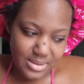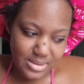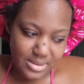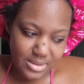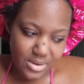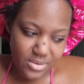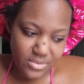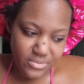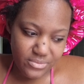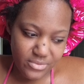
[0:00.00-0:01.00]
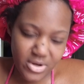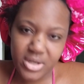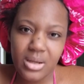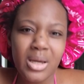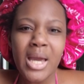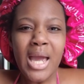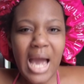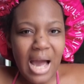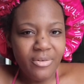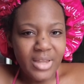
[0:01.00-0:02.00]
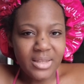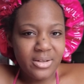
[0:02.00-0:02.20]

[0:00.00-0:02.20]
So good. I feel like they're